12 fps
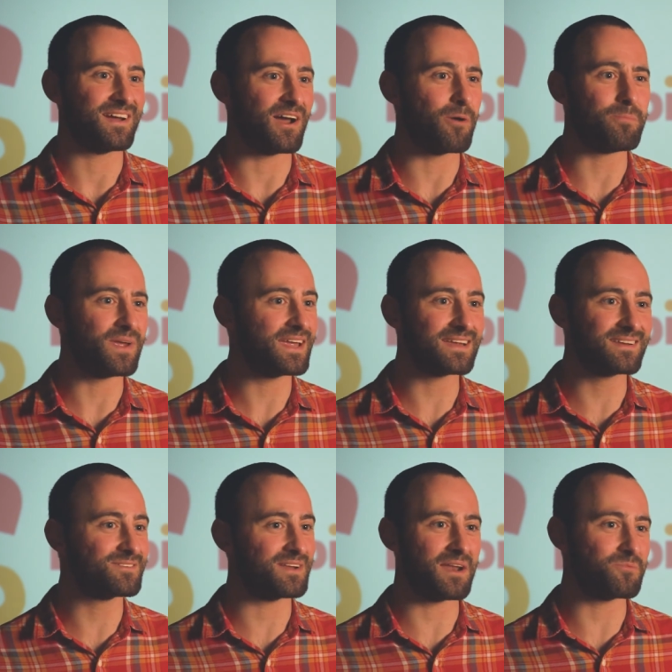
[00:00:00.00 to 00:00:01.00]
a
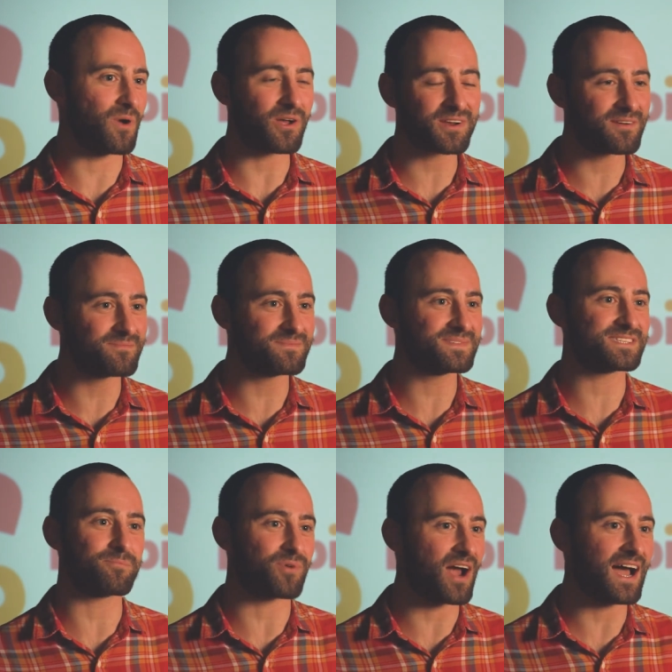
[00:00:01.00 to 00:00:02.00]
big and welcome
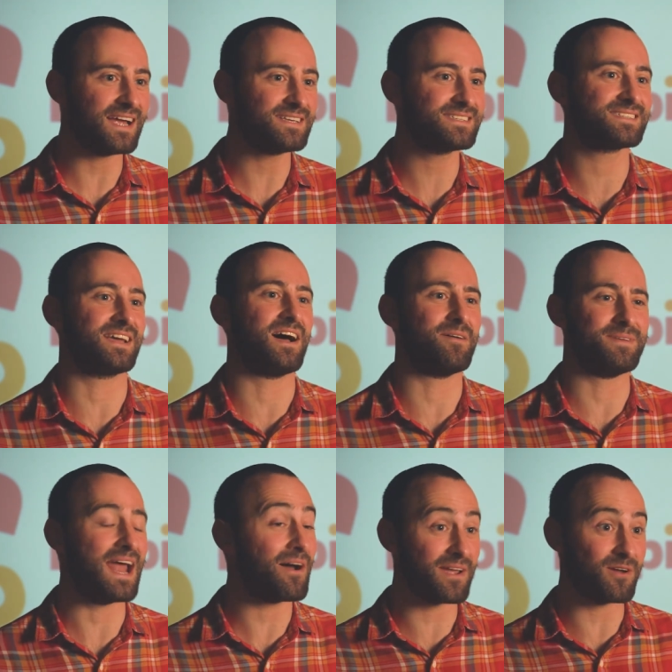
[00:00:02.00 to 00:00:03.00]
surprise.
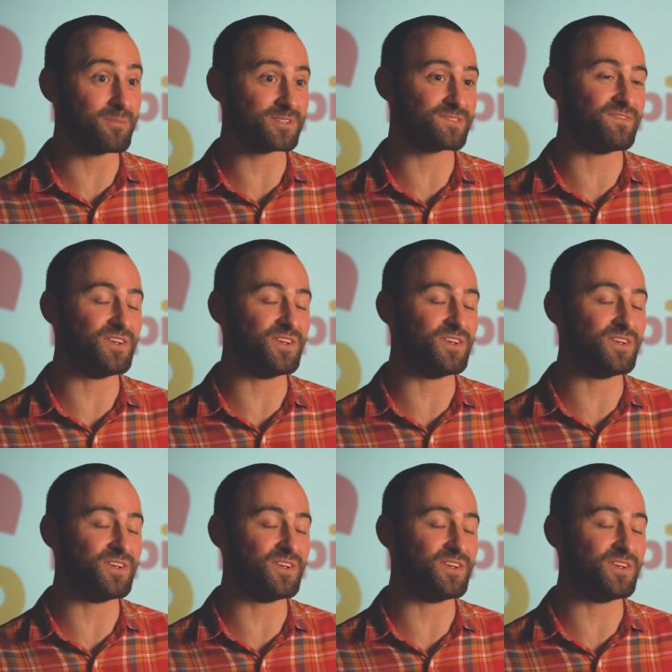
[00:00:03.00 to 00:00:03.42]
Now I almost